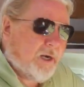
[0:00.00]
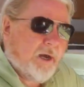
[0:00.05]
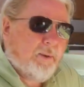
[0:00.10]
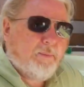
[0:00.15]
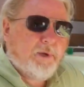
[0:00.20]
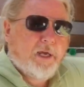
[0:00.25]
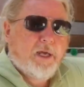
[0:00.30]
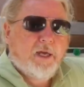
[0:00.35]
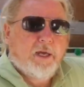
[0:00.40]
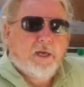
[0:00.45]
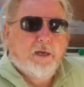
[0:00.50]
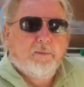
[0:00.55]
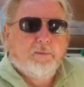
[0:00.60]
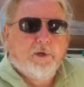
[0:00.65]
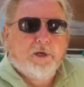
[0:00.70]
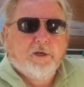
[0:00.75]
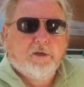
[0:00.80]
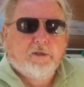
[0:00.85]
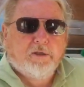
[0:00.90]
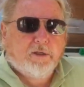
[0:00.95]
up here,
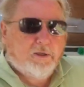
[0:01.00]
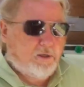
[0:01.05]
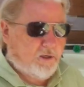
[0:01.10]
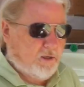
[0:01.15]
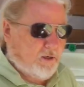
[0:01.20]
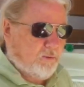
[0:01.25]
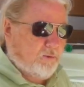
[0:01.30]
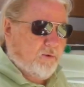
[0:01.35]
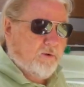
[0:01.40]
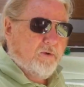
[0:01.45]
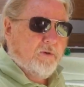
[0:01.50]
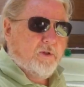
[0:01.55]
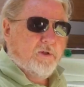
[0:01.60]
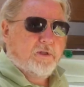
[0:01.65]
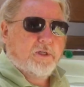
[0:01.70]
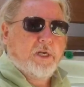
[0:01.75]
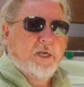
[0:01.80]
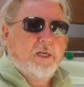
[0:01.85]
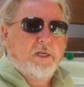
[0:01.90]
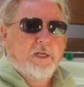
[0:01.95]
because you know, we've got the
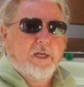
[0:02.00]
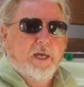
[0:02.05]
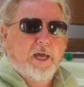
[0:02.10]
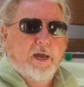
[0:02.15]
seating